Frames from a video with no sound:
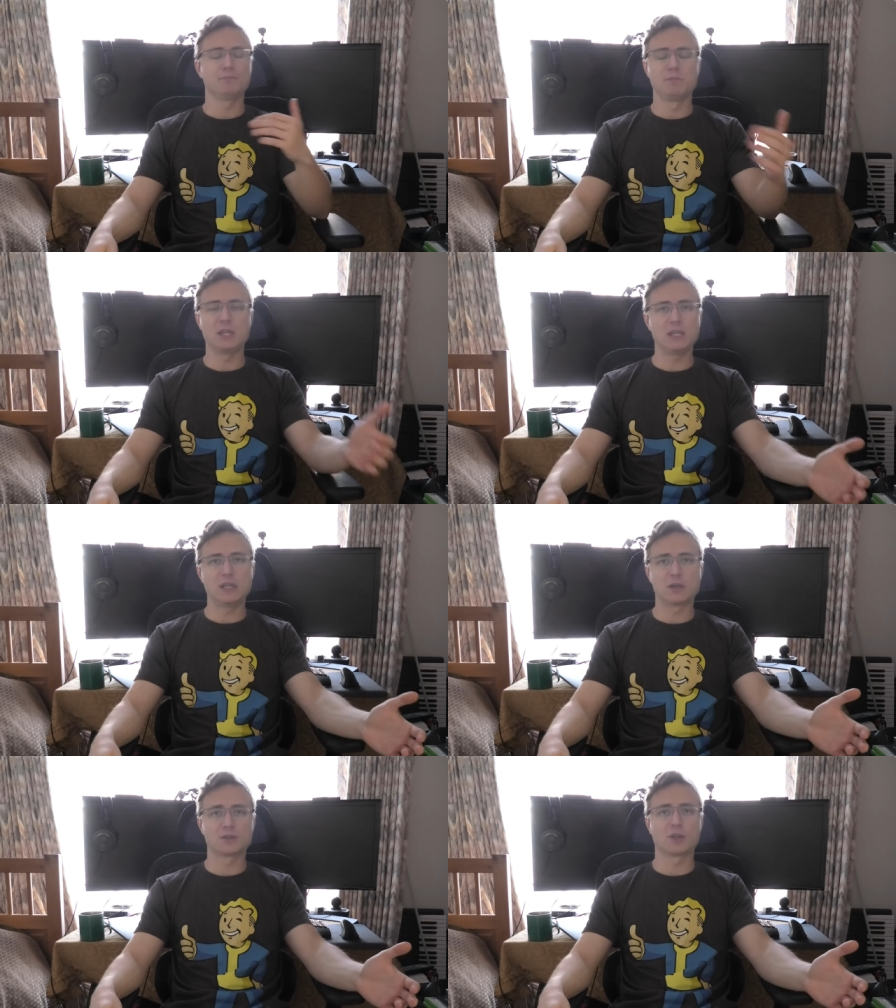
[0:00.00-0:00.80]
many
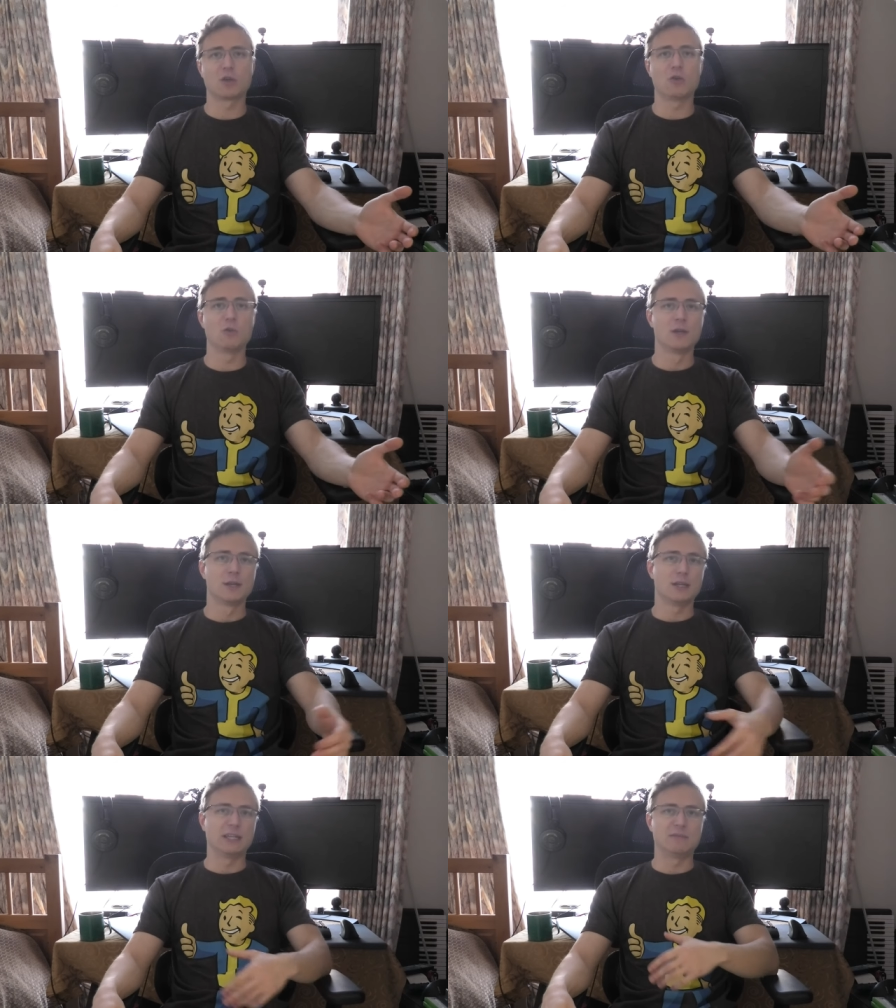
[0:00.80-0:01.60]
years ago
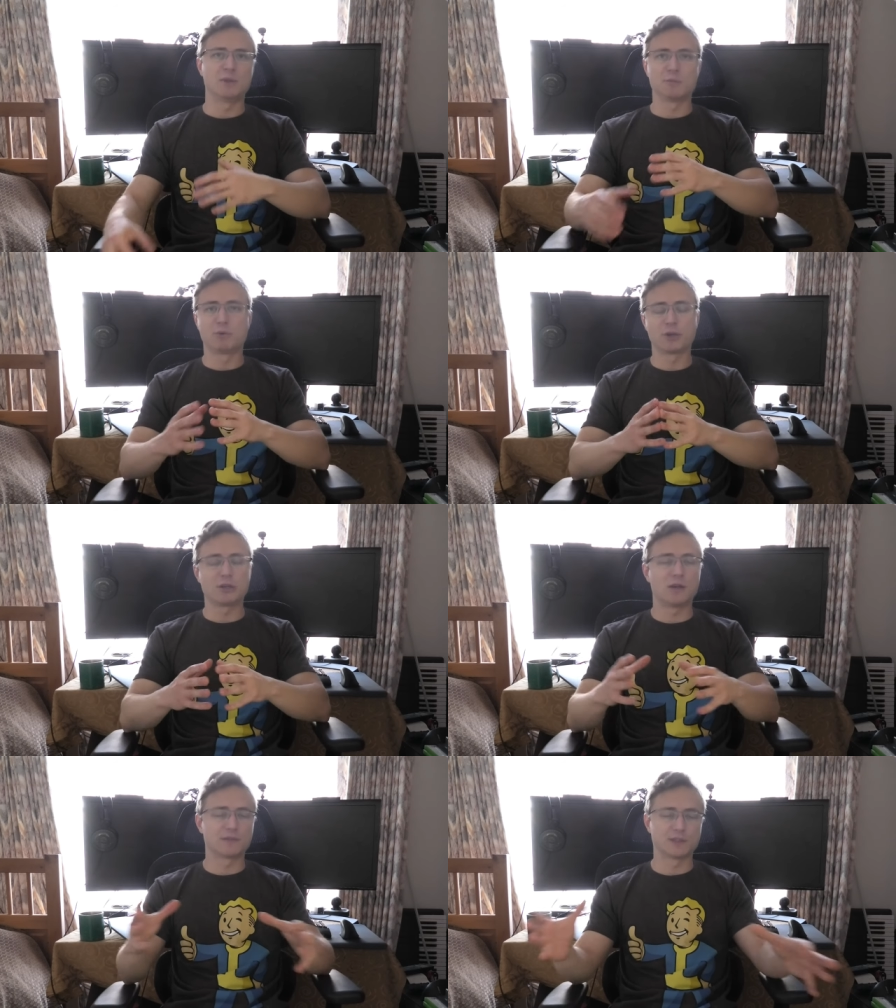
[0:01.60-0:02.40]
and I've been putting
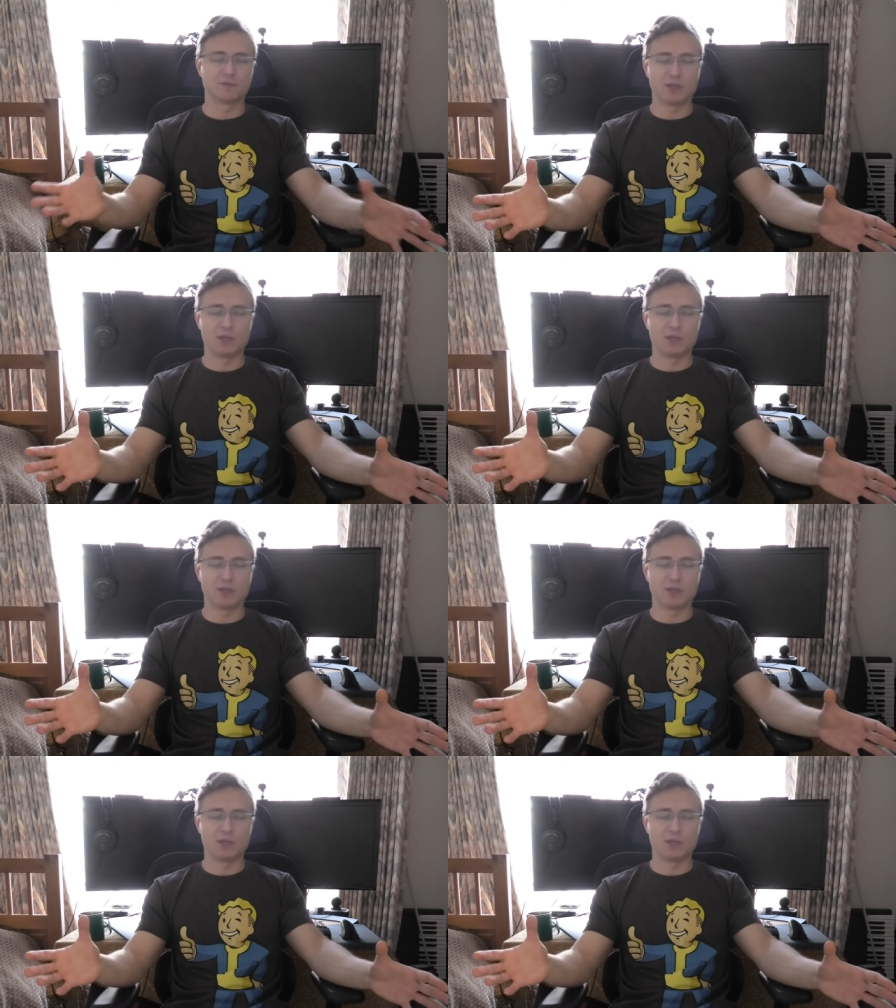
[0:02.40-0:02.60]
off this